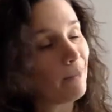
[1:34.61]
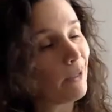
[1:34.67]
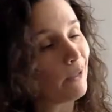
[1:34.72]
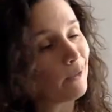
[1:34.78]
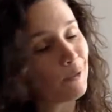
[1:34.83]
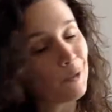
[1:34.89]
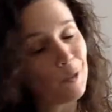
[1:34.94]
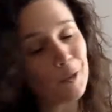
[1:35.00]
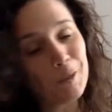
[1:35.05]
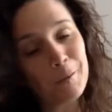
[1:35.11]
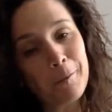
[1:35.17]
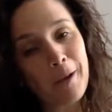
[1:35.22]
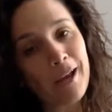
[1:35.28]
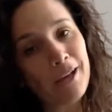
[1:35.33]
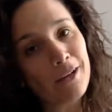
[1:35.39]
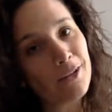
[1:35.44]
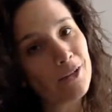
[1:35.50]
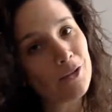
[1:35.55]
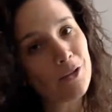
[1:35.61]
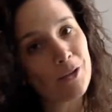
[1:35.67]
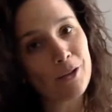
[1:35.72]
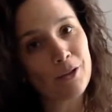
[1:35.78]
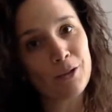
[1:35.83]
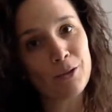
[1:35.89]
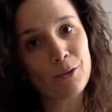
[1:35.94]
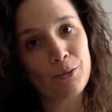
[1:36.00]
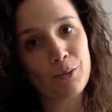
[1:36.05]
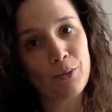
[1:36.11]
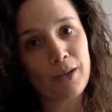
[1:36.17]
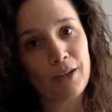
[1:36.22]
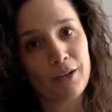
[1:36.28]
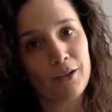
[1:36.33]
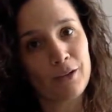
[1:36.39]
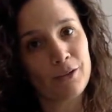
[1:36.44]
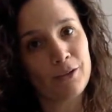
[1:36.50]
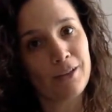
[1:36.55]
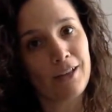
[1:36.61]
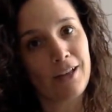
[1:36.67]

because good writers are good readers,